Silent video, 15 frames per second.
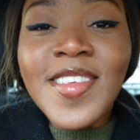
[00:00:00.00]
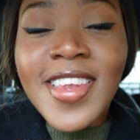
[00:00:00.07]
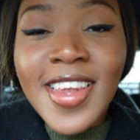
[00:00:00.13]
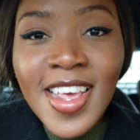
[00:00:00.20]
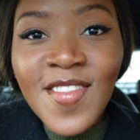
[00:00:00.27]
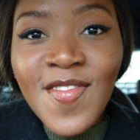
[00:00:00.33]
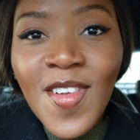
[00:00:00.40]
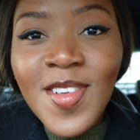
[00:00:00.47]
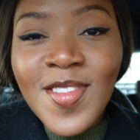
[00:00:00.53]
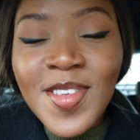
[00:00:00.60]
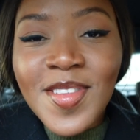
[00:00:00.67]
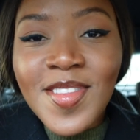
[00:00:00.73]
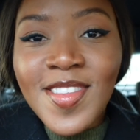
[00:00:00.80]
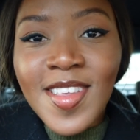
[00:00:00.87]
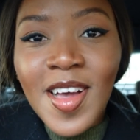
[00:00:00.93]
Today's vlog is
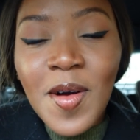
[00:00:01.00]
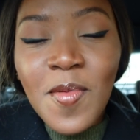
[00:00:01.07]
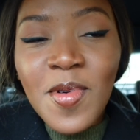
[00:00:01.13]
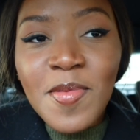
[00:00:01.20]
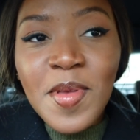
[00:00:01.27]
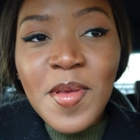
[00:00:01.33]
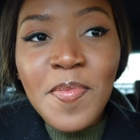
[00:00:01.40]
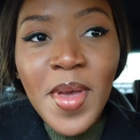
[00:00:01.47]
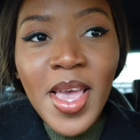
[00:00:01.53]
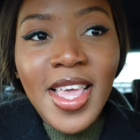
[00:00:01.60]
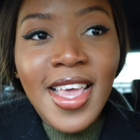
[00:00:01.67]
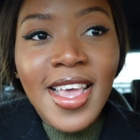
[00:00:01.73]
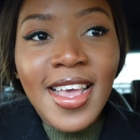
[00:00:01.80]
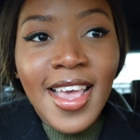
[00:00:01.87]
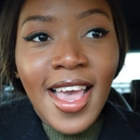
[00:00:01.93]
going to start with me
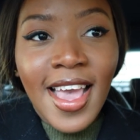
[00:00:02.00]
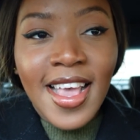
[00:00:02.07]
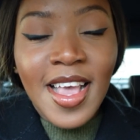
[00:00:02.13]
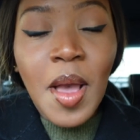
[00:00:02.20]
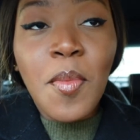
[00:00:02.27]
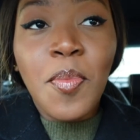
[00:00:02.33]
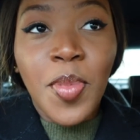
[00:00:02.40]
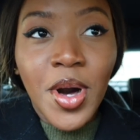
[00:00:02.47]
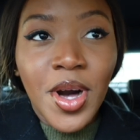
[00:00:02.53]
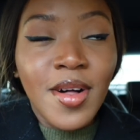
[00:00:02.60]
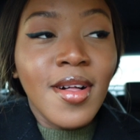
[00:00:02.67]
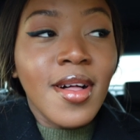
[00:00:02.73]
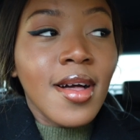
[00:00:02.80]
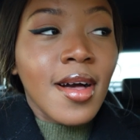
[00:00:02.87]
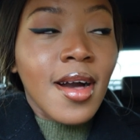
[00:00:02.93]
baking a cake, but
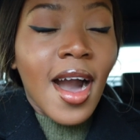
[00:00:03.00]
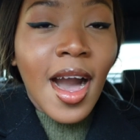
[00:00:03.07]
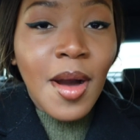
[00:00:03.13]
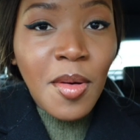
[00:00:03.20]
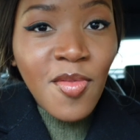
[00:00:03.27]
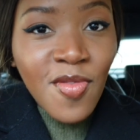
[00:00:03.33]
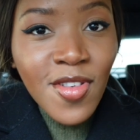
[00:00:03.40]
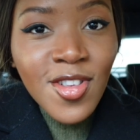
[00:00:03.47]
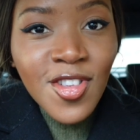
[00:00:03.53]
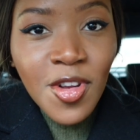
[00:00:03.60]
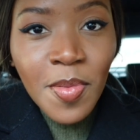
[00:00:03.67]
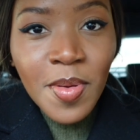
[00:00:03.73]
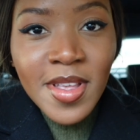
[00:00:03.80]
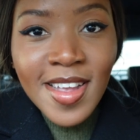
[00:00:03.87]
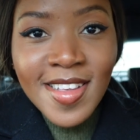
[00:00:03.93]
I went food
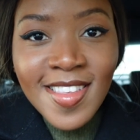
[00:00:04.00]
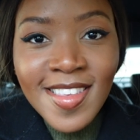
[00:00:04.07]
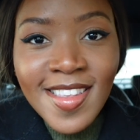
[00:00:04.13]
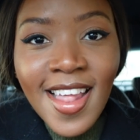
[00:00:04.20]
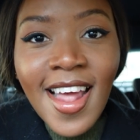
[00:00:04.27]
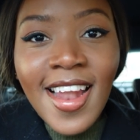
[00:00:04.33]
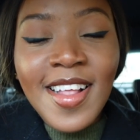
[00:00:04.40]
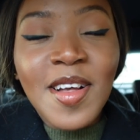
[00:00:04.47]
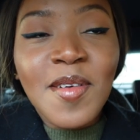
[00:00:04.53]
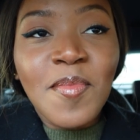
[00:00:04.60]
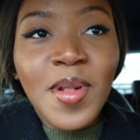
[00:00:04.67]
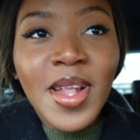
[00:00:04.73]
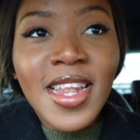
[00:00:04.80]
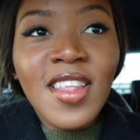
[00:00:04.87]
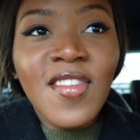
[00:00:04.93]
shopping yesterday and I
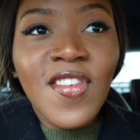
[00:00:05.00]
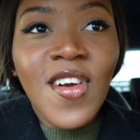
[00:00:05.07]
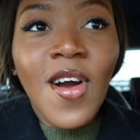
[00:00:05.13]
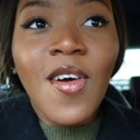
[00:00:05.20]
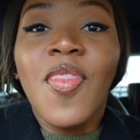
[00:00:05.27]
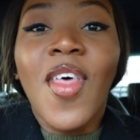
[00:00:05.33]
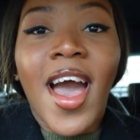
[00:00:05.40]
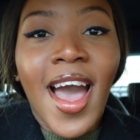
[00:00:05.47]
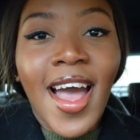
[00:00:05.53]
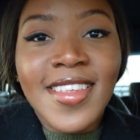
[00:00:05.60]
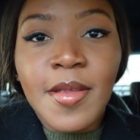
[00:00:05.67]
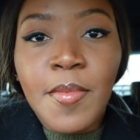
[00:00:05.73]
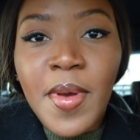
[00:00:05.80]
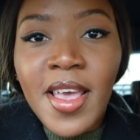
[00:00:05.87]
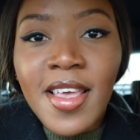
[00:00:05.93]
completely forgot that I
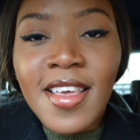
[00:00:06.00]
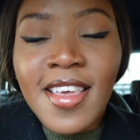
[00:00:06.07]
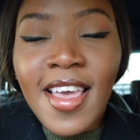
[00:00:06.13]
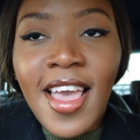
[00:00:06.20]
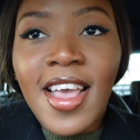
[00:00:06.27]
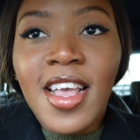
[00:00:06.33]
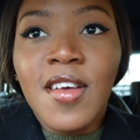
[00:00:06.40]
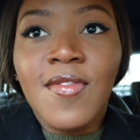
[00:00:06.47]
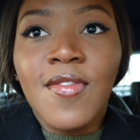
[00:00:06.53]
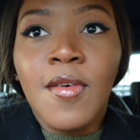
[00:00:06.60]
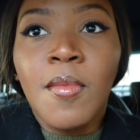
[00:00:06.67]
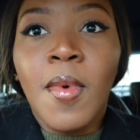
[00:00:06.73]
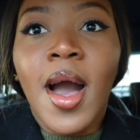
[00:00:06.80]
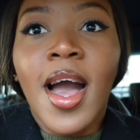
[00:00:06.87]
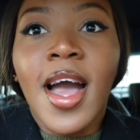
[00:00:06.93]
had to bake a cake for
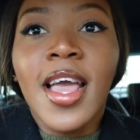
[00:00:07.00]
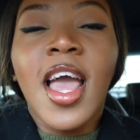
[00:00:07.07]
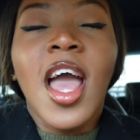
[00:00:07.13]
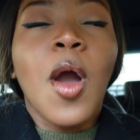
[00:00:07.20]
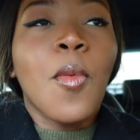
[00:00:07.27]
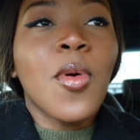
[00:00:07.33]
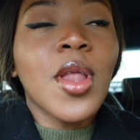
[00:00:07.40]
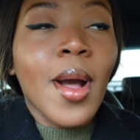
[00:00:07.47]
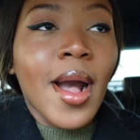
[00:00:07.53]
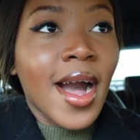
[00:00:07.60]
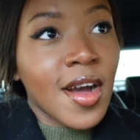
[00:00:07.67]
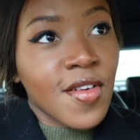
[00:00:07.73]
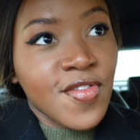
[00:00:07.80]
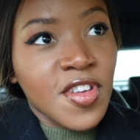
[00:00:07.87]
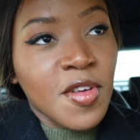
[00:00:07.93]
my, well, I don't
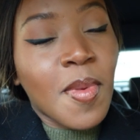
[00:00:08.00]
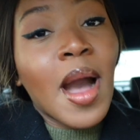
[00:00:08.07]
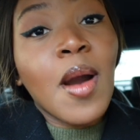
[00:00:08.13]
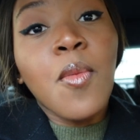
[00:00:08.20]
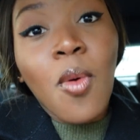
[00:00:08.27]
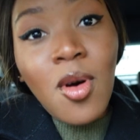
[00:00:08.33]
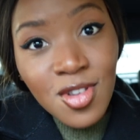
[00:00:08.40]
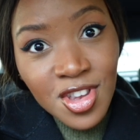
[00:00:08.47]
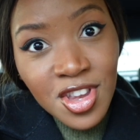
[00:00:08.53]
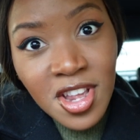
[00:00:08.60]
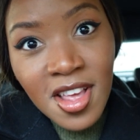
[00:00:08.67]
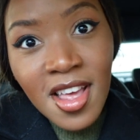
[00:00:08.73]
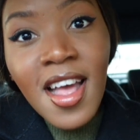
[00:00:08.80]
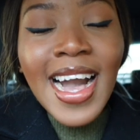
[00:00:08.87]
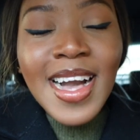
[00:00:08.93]
have to, but I want
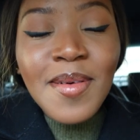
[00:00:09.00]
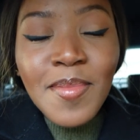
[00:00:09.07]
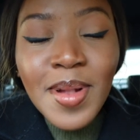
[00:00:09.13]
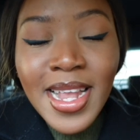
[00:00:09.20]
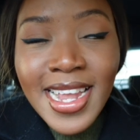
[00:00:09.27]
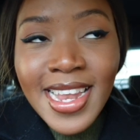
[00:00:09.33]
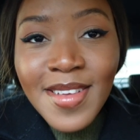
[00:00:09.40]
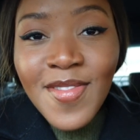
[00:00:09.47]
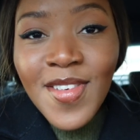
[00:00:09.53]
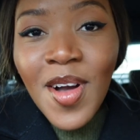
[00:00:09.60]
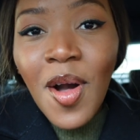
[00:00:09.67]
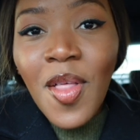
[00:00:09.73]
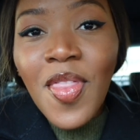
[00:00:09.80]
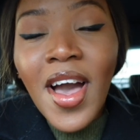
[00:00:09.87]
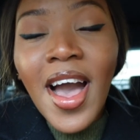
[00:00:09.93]
to. I completely
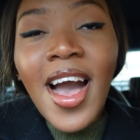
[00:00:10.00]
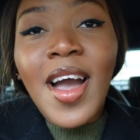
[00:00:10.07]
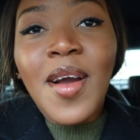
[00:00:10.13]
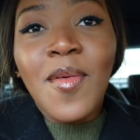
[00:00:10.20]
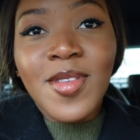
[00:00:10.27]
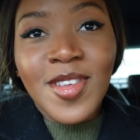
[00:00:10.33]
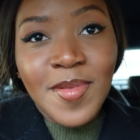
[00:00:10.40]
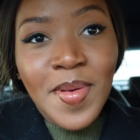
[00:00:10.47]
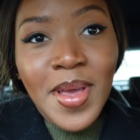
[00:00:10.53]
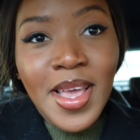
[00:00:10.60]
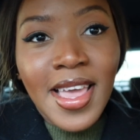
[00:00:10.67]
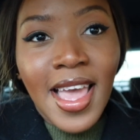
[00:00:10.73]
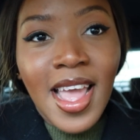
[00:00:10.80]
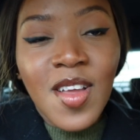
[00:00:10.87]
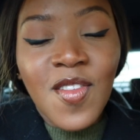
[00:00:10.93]
forgot that I want to
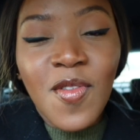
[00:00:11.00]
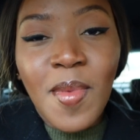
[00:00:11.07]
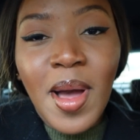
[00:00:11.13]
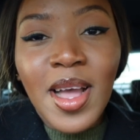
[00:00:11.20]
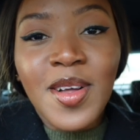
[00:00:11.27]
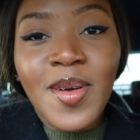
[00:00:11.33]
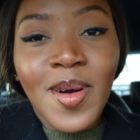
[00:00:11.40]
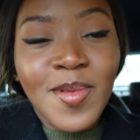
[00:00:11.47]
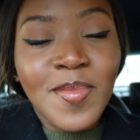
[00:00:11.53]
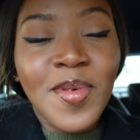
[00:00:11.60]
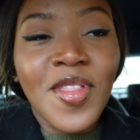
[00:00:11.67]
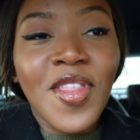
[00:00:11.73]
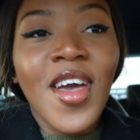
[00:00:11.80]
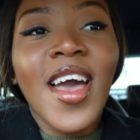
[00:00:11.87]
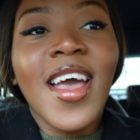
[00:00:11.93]
bake a cake for my
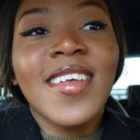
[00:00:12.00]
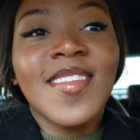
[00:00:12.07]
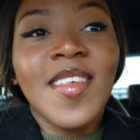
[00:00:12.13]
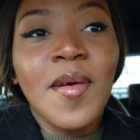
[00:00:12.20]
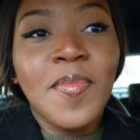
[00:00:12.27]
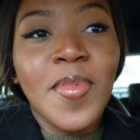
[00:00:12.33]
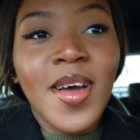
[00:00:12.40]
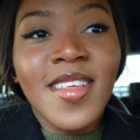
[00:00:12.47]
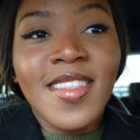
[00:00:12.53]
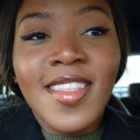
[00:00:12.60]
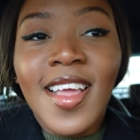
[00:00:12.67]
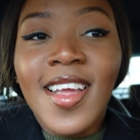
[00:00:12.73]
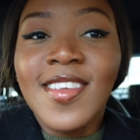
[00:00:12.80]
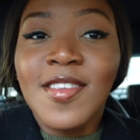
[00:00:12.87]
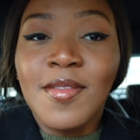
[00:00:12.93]
godmother. It's her
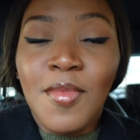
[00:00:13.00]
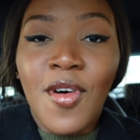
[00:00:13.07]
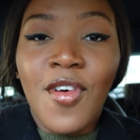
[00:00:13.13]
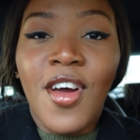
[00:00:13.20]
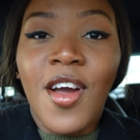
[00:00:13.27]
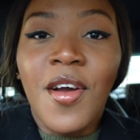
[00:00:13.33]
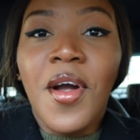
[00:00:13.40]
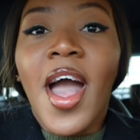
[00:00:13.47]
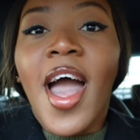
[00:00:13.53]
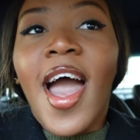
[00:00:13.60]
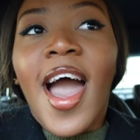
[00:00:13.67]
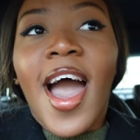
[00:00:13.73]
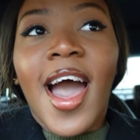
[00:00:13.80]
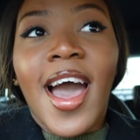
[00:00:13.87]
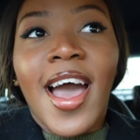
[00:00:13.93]
birthday tomorrow
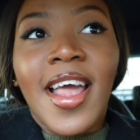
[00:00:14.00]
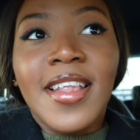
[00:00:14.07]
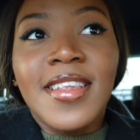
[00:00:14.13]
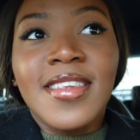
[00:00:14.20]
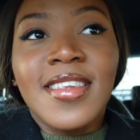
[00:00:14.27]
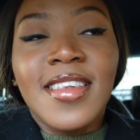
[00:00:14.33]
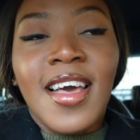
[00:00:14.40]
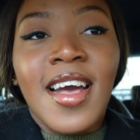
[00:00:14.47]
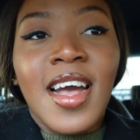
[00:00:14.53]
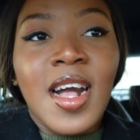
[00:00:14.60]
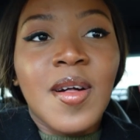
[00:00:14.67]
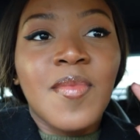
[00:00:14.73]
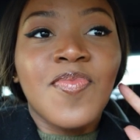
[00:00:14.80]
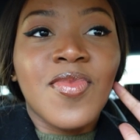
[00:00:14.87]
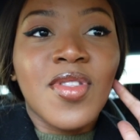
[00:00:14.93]
and
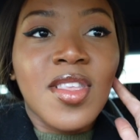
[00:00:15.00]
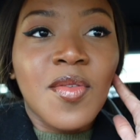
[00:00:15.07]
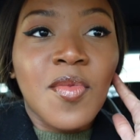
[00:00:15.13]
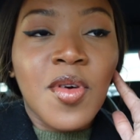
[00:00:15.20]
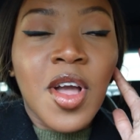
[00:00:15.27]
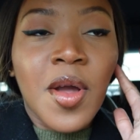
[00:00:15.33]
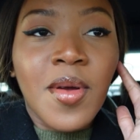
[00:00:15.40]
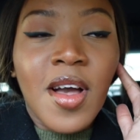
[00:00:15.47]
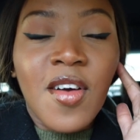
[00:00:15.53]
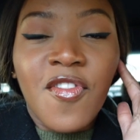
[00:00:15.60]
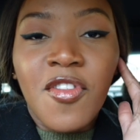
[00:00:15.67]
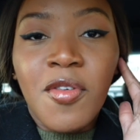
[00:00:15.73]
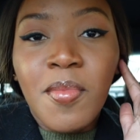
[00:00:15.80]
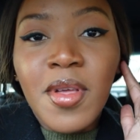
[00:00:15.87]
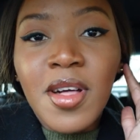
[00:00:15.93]
we're going out
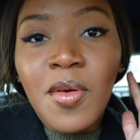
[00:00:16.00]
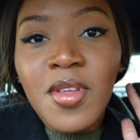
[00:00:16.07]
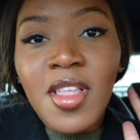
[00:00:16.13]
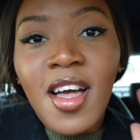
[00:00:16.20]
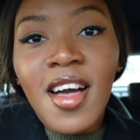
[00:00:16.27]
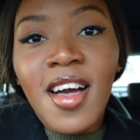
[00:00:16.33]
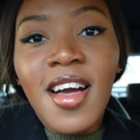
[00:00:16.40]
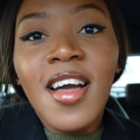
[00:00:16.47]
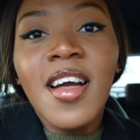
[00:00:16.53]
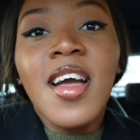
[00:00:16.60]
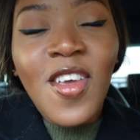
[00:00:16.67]
for a meal with her.